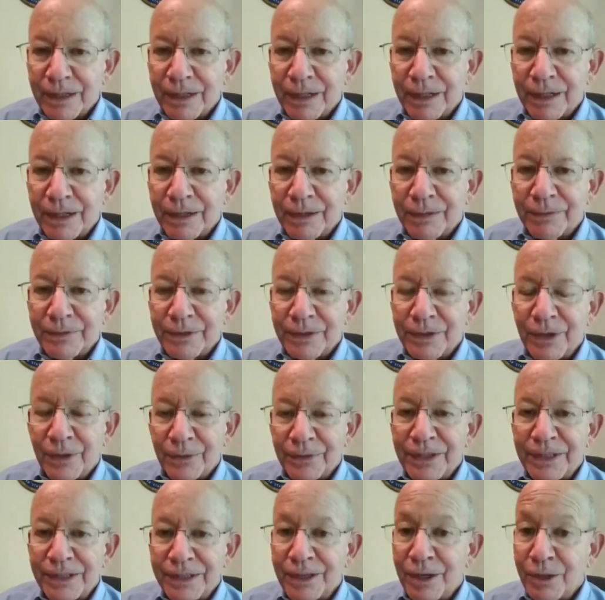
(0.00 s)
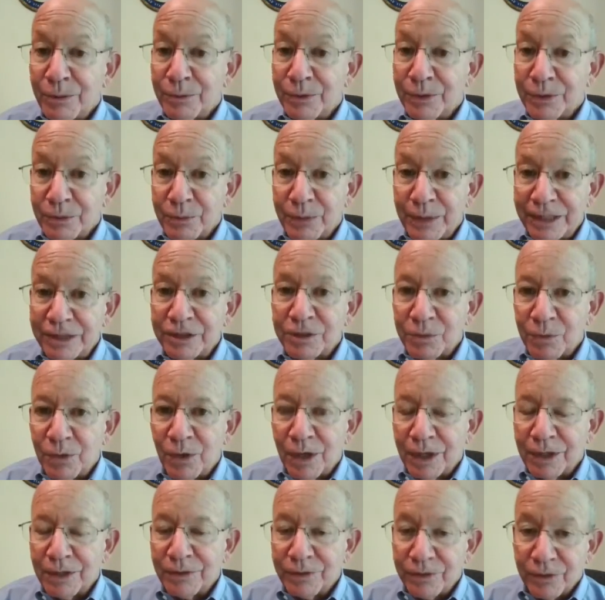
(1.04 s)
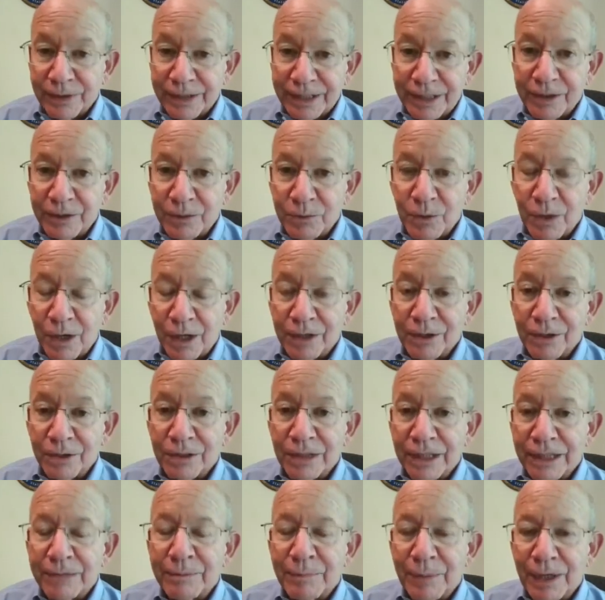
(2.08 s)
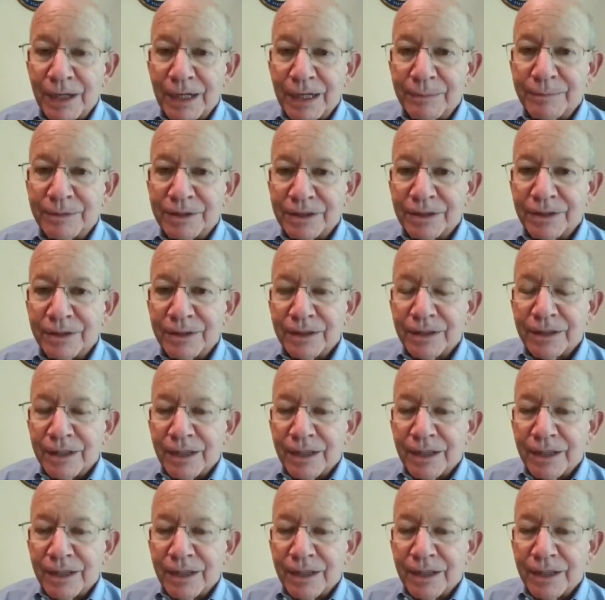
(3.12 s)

that dealt with wastewater, drinking water, lead pipes.